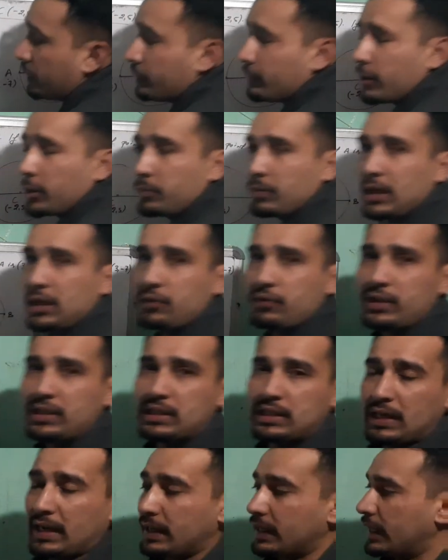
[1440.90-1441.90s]
formula which
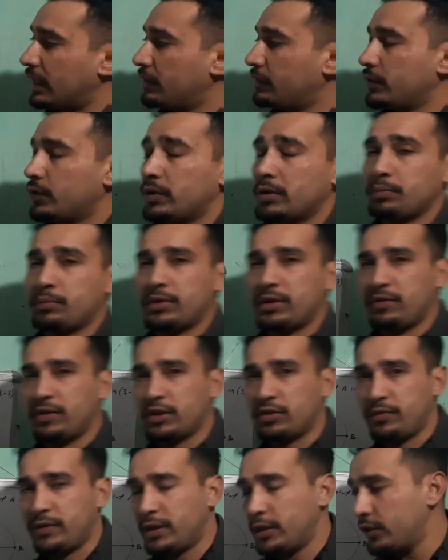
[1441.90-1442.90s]
I gave you in previous
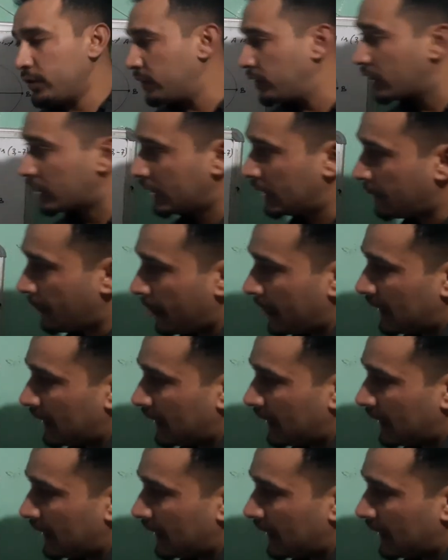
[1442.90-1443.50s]
video. Okay,